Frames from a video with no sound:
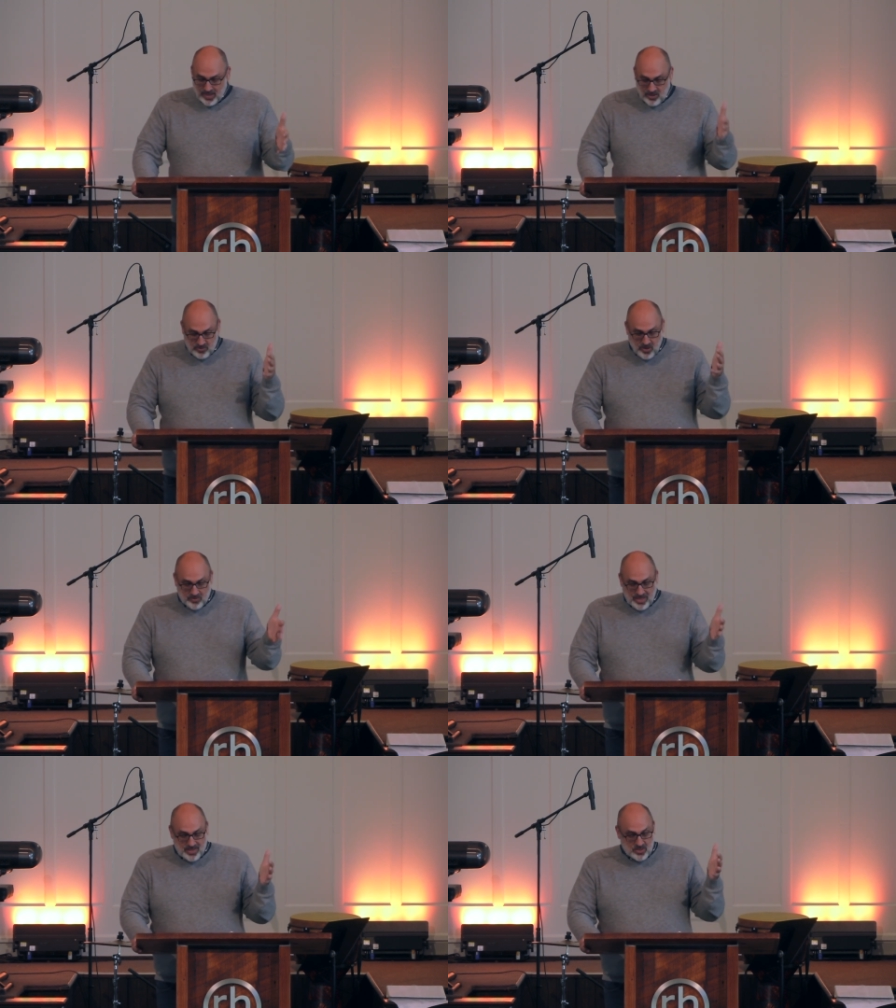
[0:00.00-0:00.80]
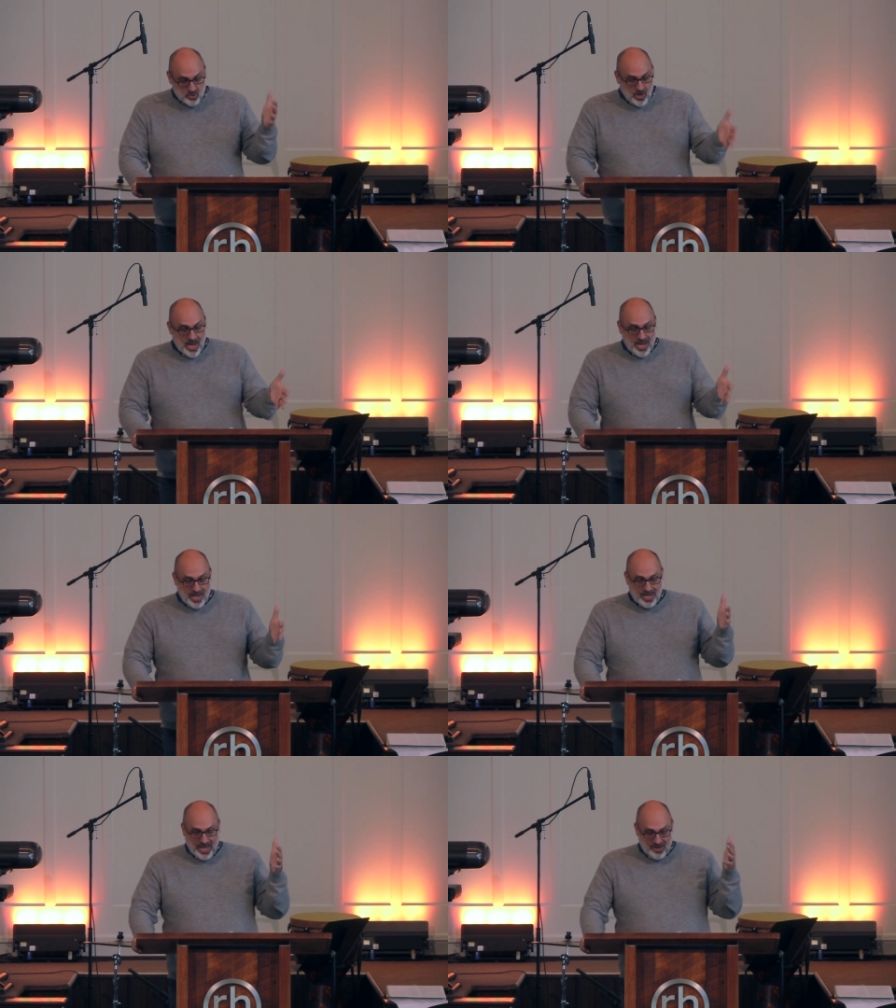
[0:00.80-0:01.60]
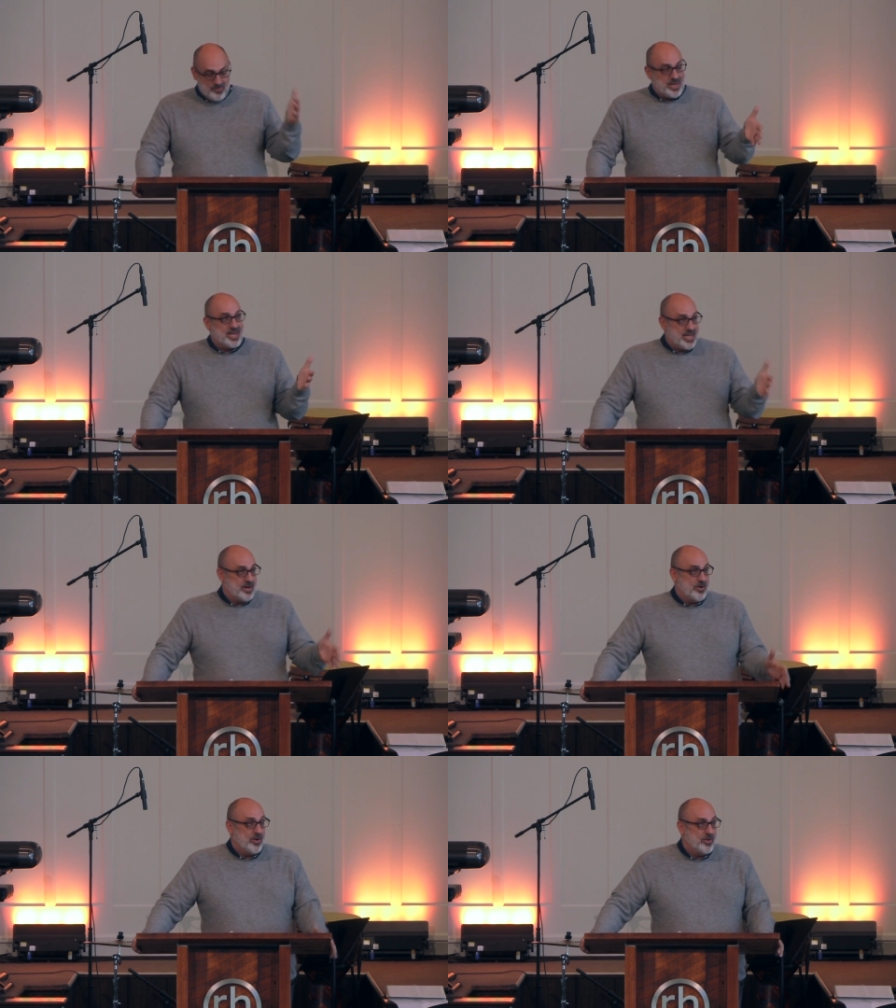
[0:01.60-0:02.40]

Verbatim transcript: You don't need to try and be a hero.